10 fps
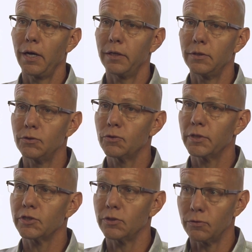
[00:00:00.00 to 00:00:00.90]

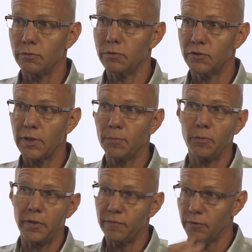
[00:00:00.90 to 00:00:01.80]
nutritional
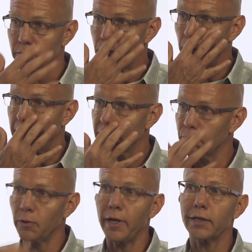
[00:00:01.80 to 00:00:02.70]
supplement for
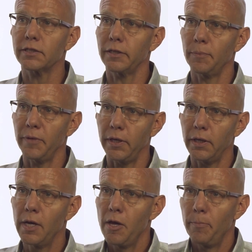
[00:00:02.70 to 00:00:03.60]
joints will actually
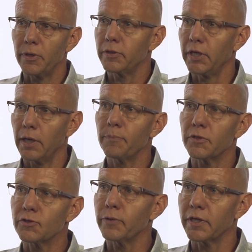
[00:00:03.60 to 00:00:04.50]
be building up
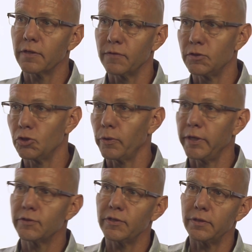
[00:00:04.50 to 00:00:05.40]
the strength of the
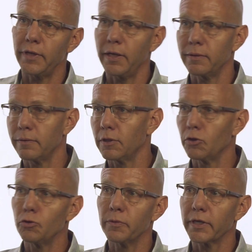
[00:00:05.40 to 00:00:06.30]
joints and the
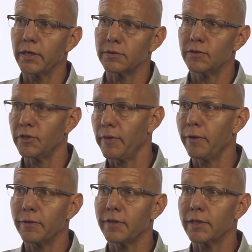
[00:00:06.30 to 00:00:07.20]
lubricants in
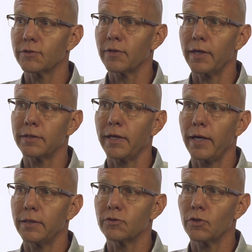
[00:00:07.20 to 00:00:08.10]
there and things like
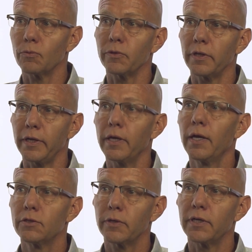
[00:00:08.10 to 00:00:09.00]
that. And so really
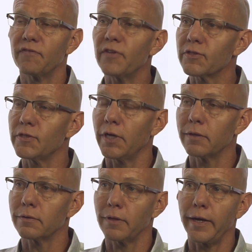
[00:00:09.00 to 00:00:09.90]
trying to fix the
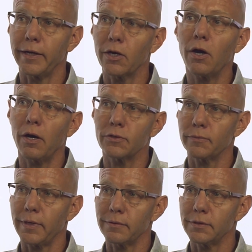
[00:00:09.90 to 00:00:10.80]
underlying cause
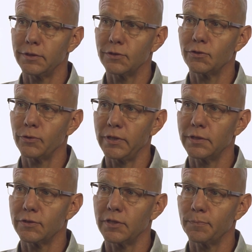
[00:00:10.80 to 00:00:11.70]
rather than just treat
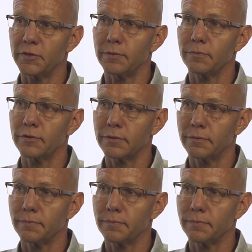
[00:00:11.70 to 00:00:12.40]
the symptoms.